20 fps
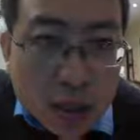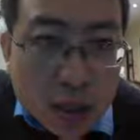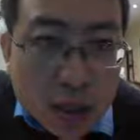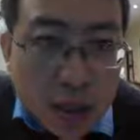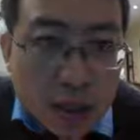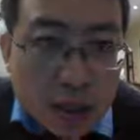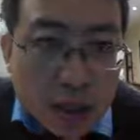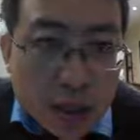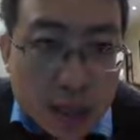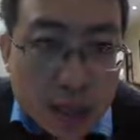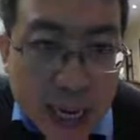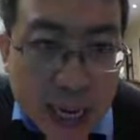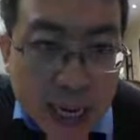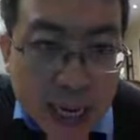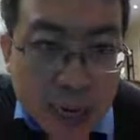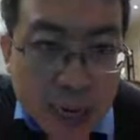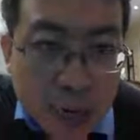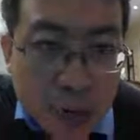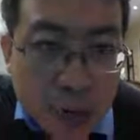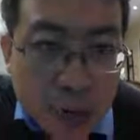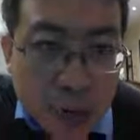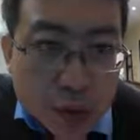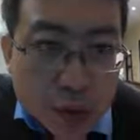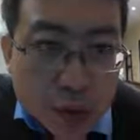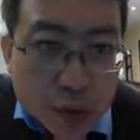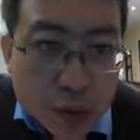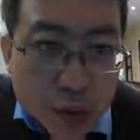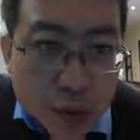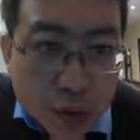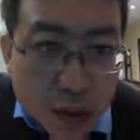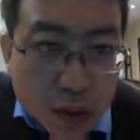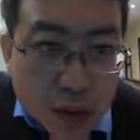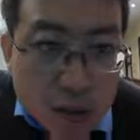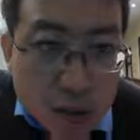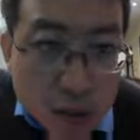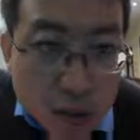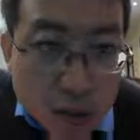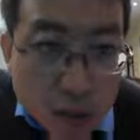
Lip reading: is number of the cake he can produce.